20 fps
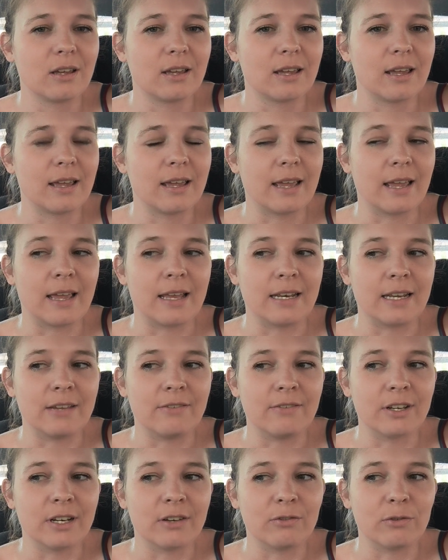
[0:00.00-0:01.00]
and
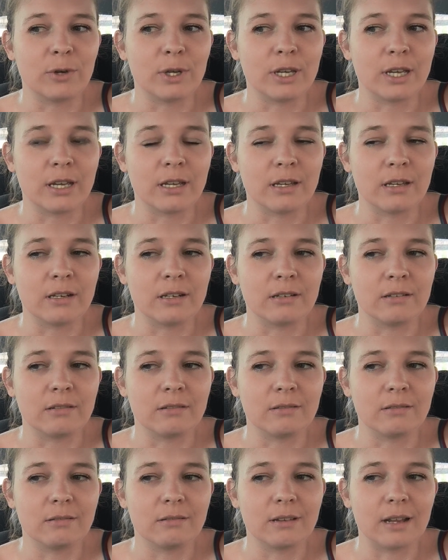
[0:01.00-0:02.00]
even if we can
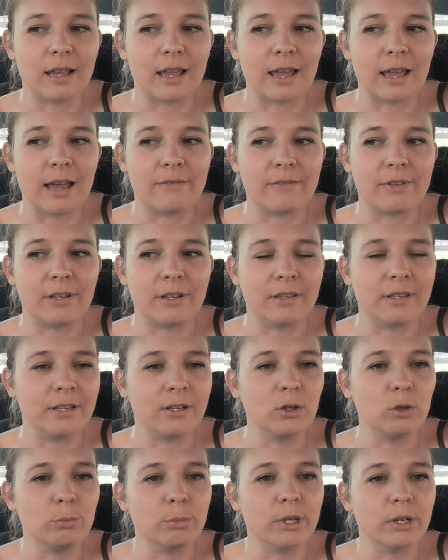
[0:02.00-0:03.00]
have a little
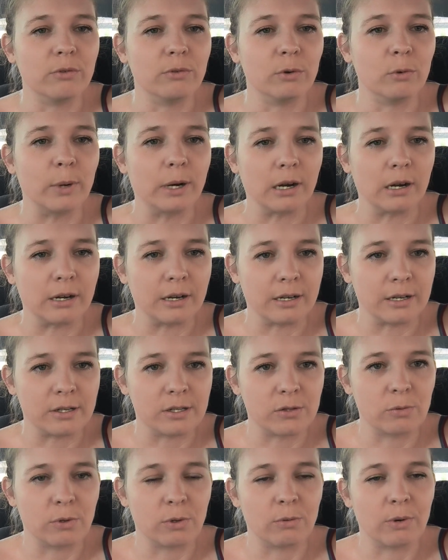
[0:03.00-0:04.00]
bit of awareness,
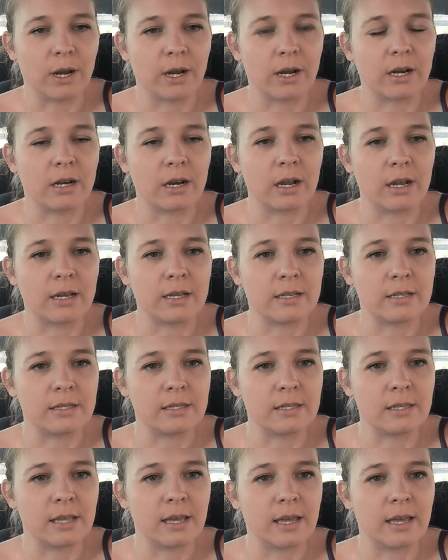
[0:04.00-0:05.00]
we recognize
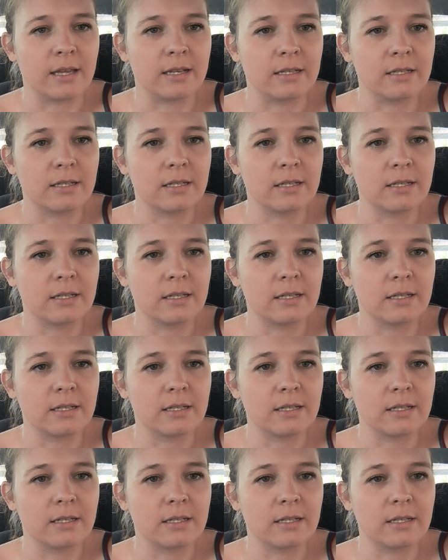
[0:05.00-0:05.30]
that